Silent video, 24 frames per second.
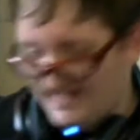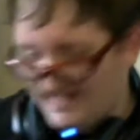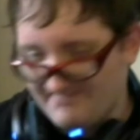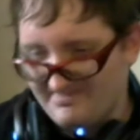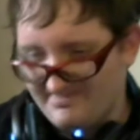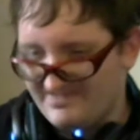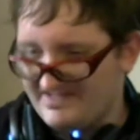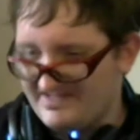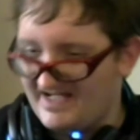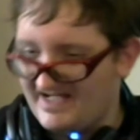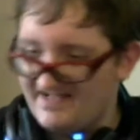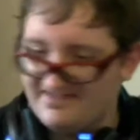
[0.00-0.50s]

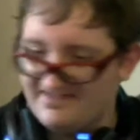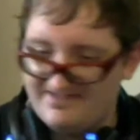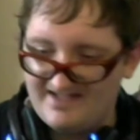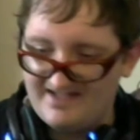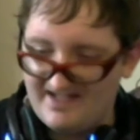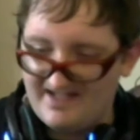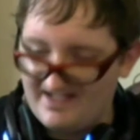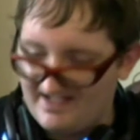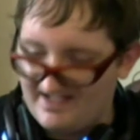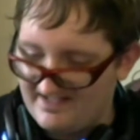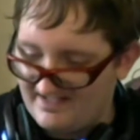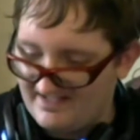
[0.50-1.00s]
besides
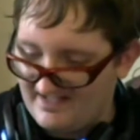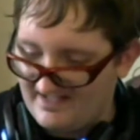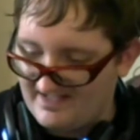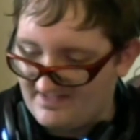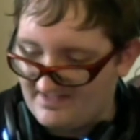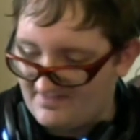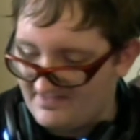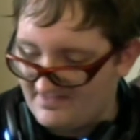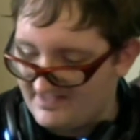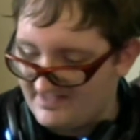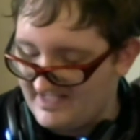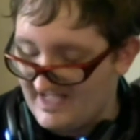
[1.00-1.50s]
that, I
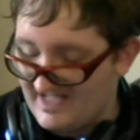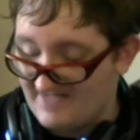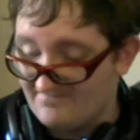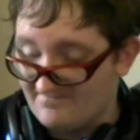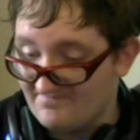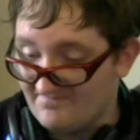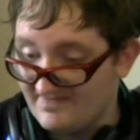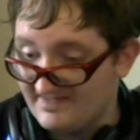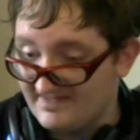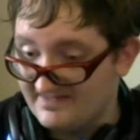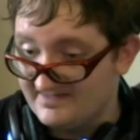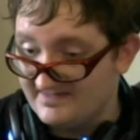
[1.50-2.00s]
already have
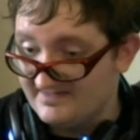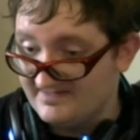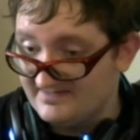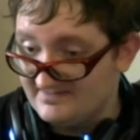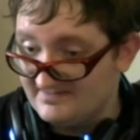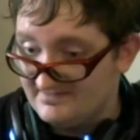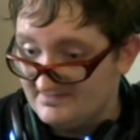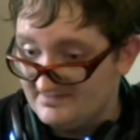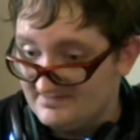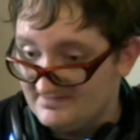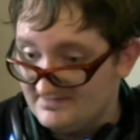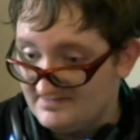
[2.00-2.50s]
like
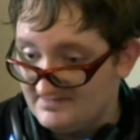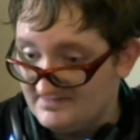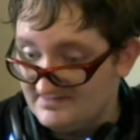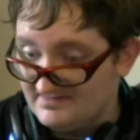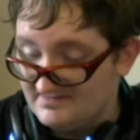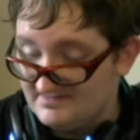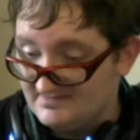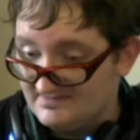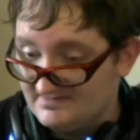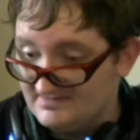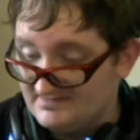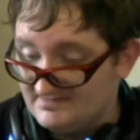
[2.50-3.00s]

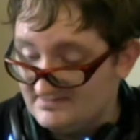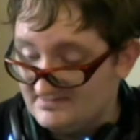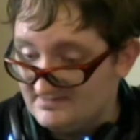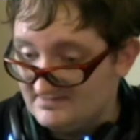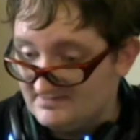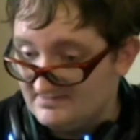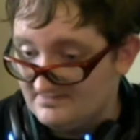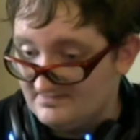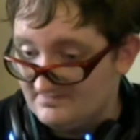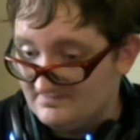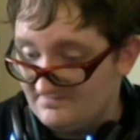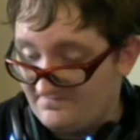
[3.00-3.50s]

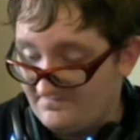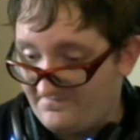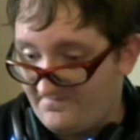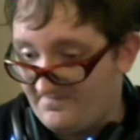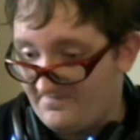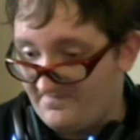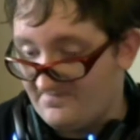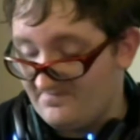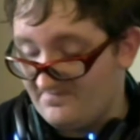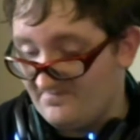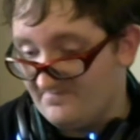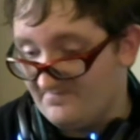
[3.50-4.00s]

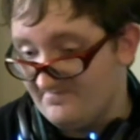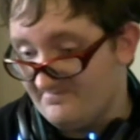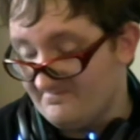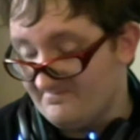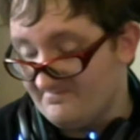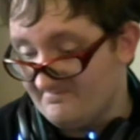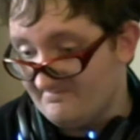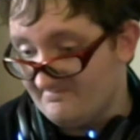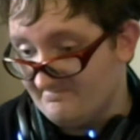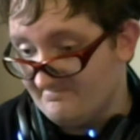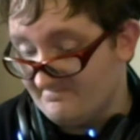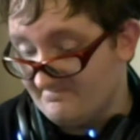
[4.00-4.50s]
for
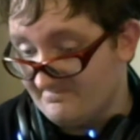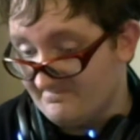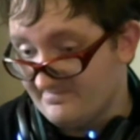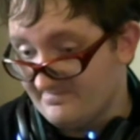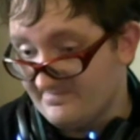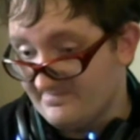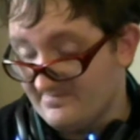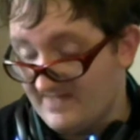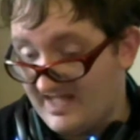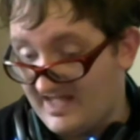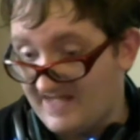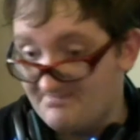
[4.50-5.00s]

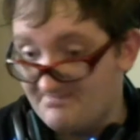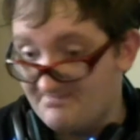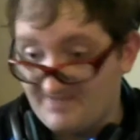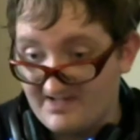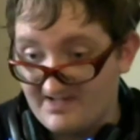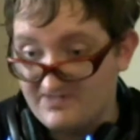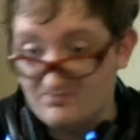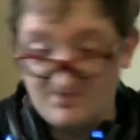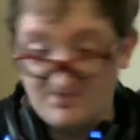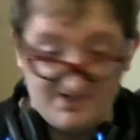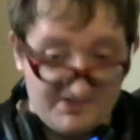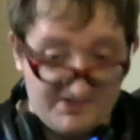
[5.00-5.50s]
a
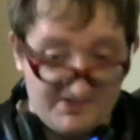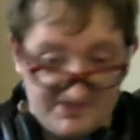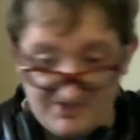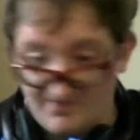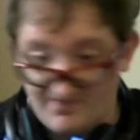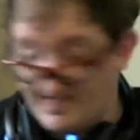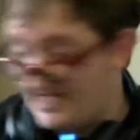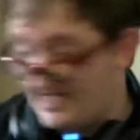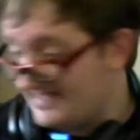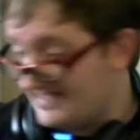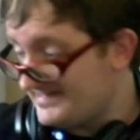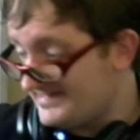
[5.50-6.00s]
best 1 and 2,
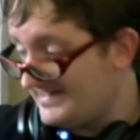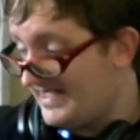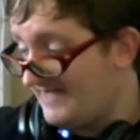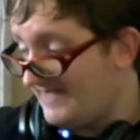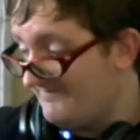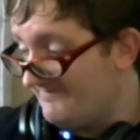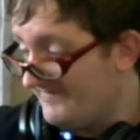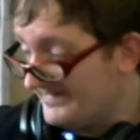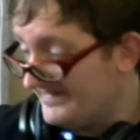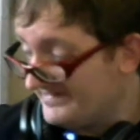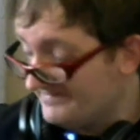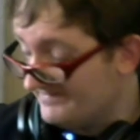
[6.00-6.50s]
I actually
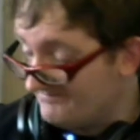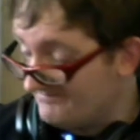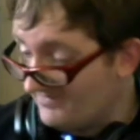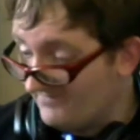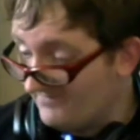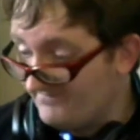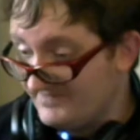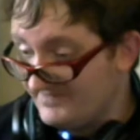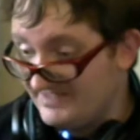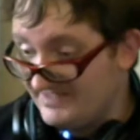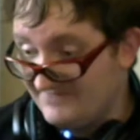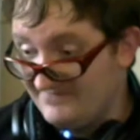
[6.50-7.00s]
have like
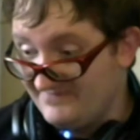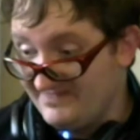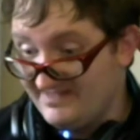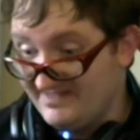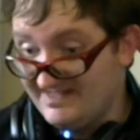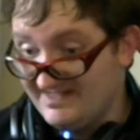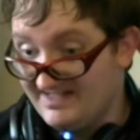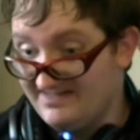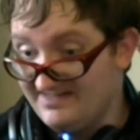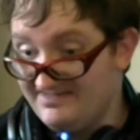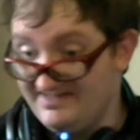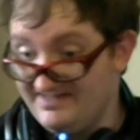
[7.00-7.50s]
both the
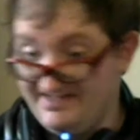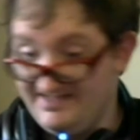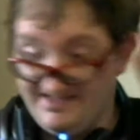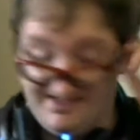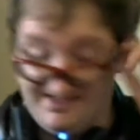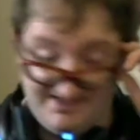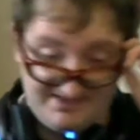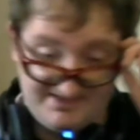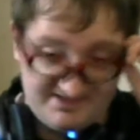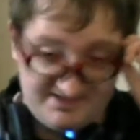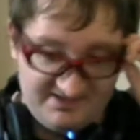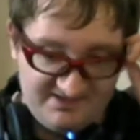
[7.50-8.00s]
DVD and CD
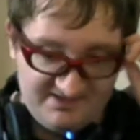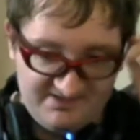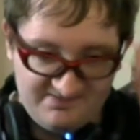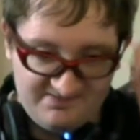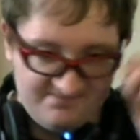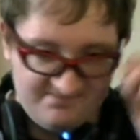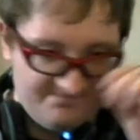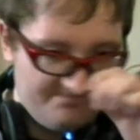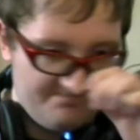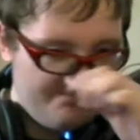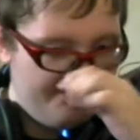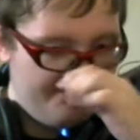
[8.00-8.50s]
editions
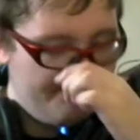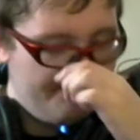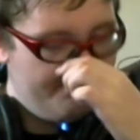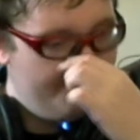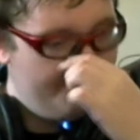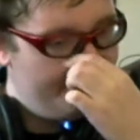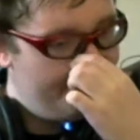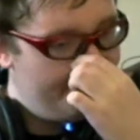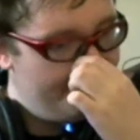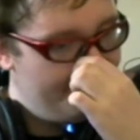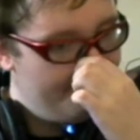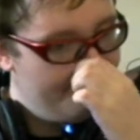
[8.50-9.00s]

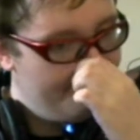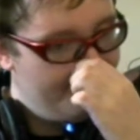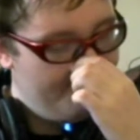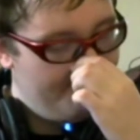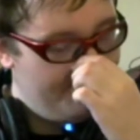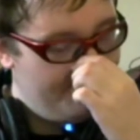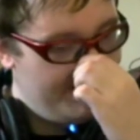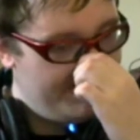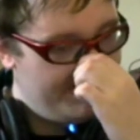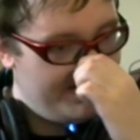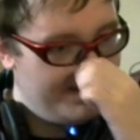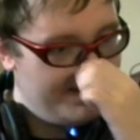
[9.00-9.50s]

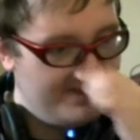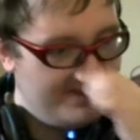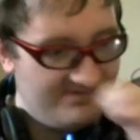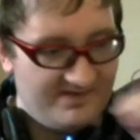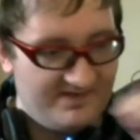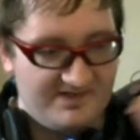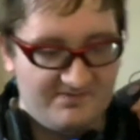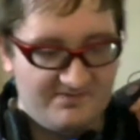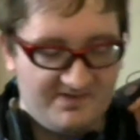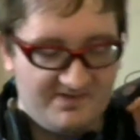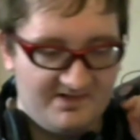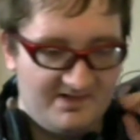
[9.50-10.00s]
because I didn't
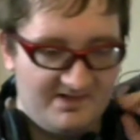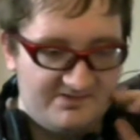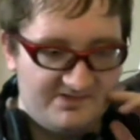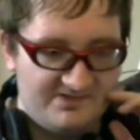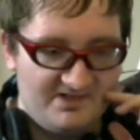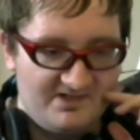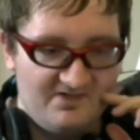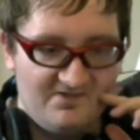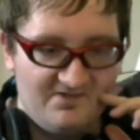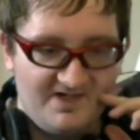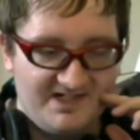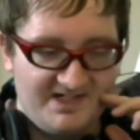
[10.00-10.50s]
like realize
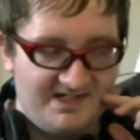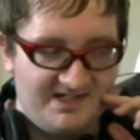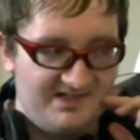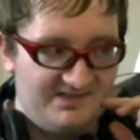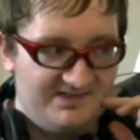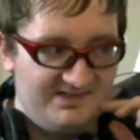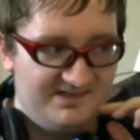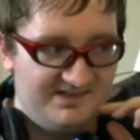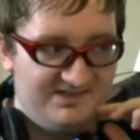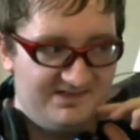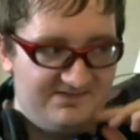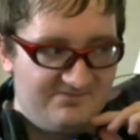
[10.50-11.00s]
like
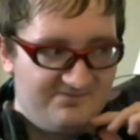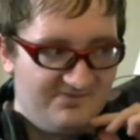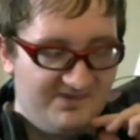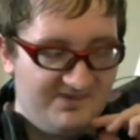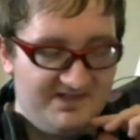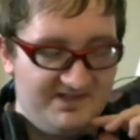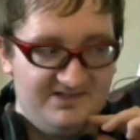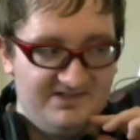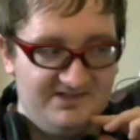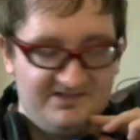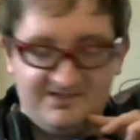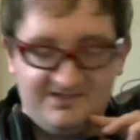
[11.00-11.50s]
it's really
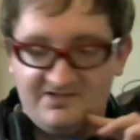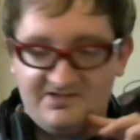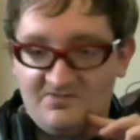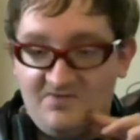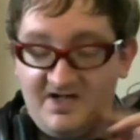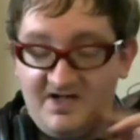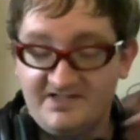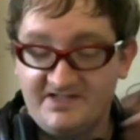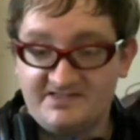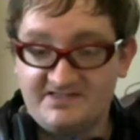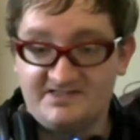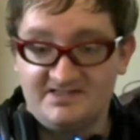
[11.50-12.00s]
easy to
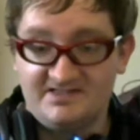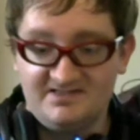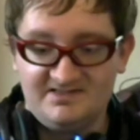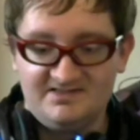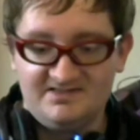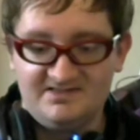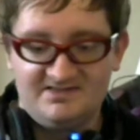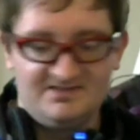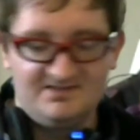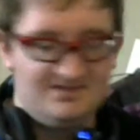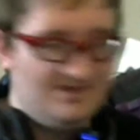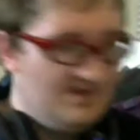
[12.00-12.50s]
watch.
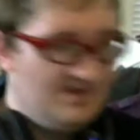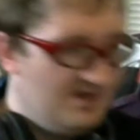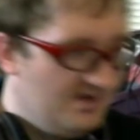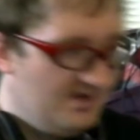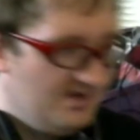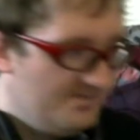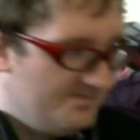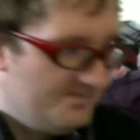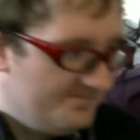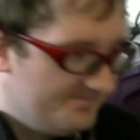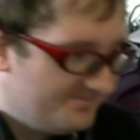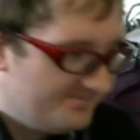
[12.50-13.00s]

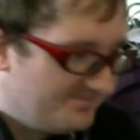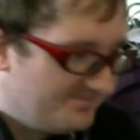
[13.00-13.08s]
Like